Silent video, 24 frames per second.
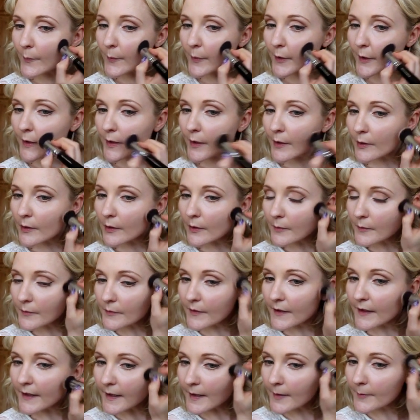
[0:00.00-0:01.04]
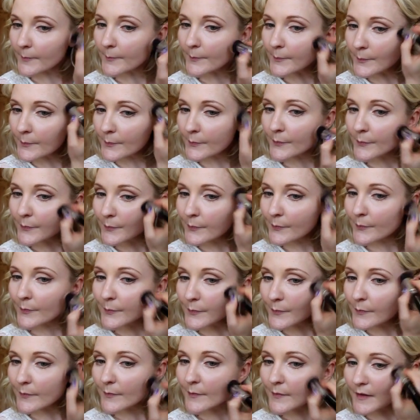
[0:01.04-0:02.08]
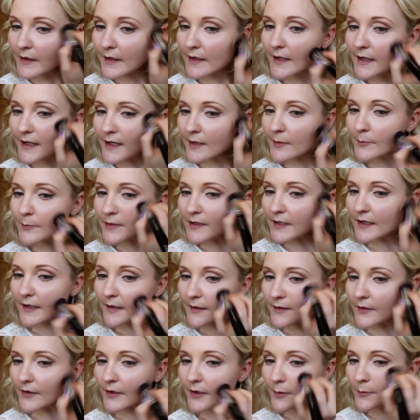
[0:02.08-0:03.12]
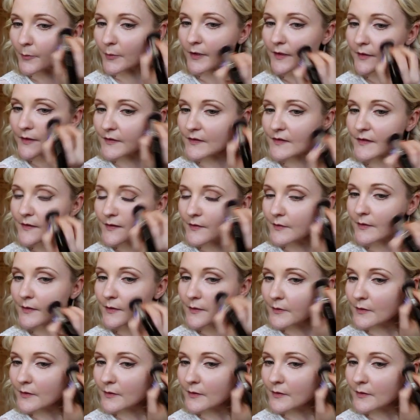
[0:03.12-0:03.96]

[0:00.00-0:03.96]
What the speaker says: bring it along there, and blend upwards.